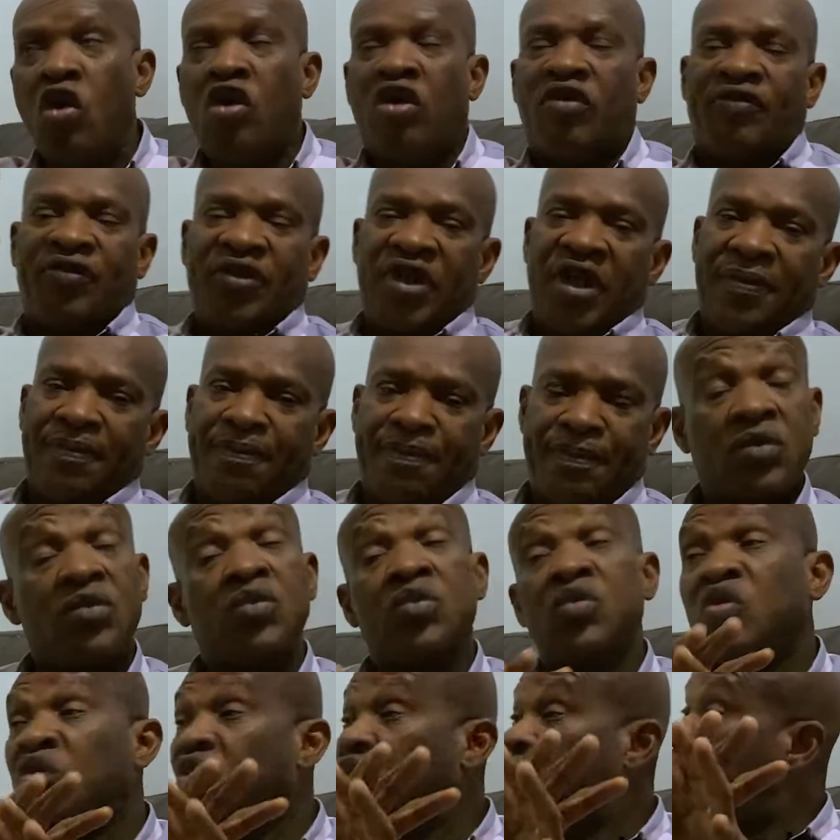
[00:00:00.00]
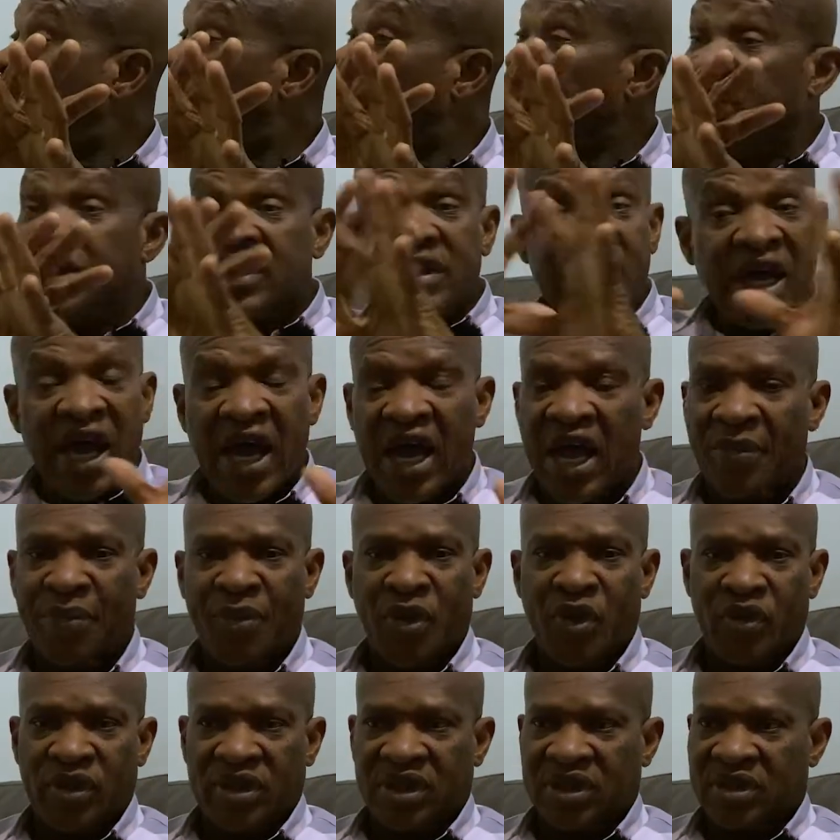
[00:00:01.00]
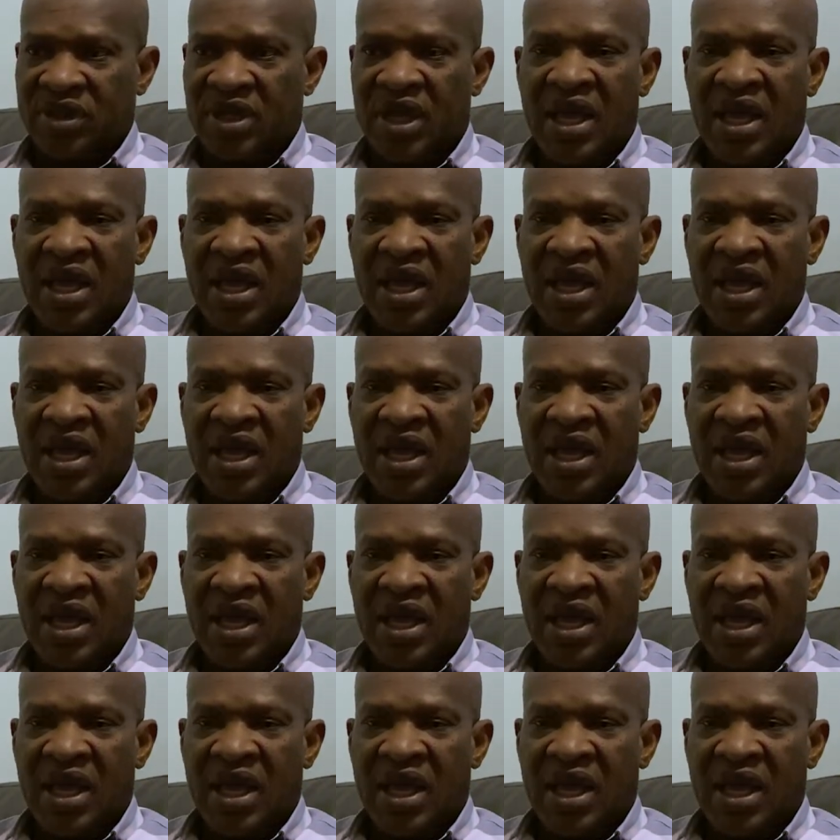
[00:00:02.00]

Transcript: of them entire building,